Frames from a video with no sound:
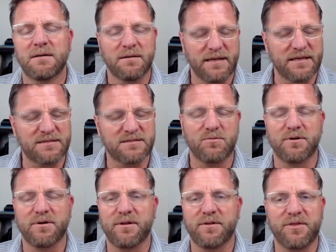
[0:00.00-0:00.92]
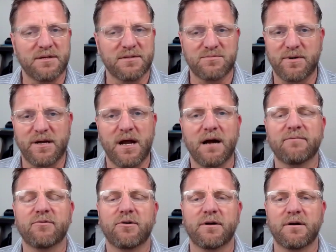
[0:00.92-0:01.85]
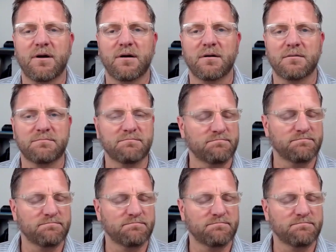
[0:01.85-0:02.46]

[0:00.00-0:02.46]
And that's one of the things we cover in our